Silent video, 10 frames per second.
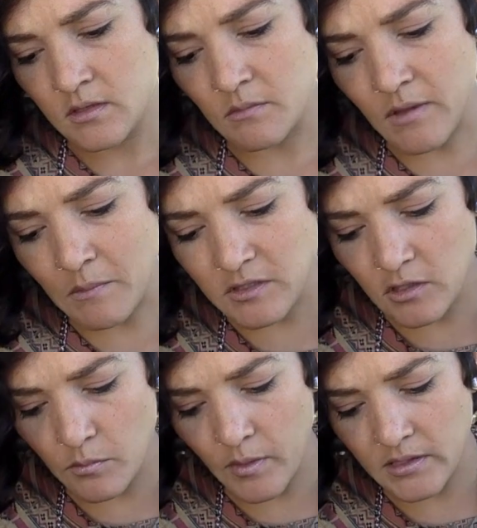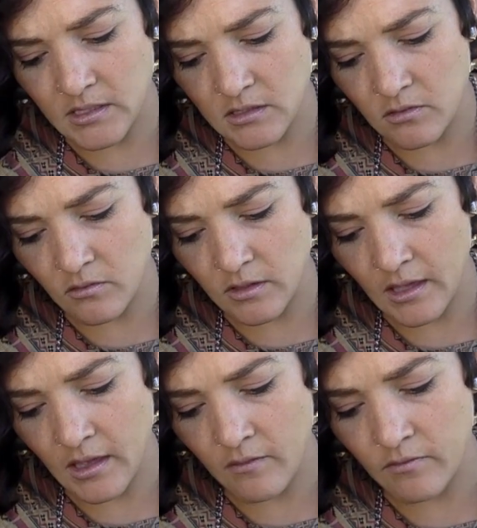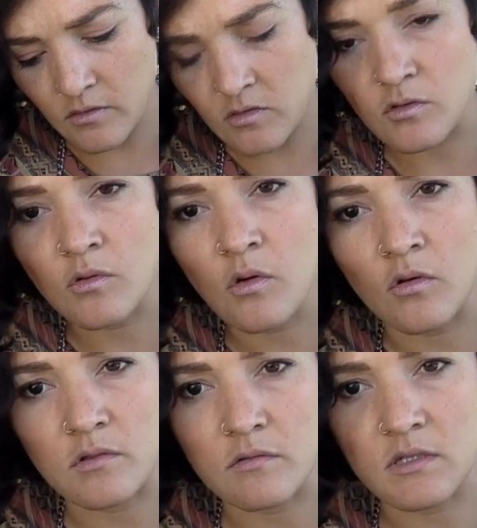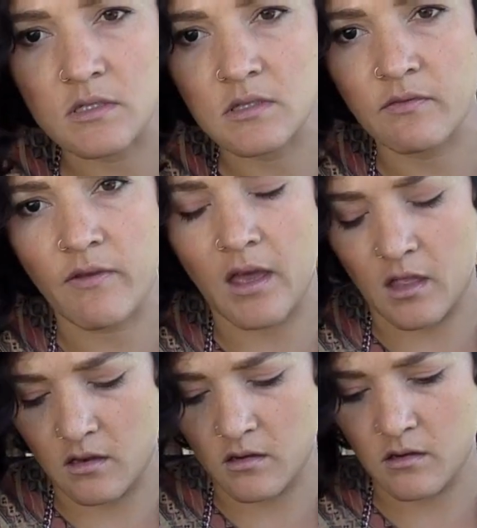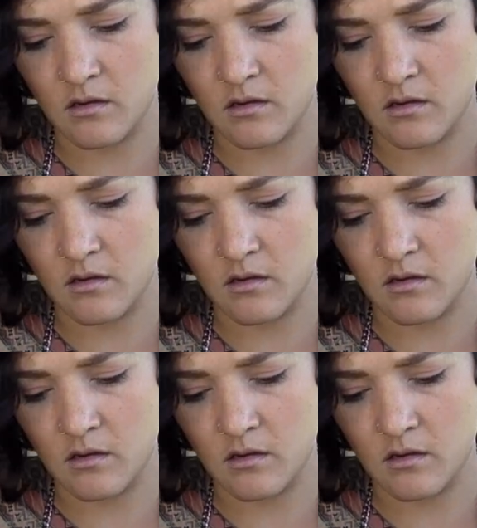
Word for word: Sometimes your buttons only have two holes, which is fine.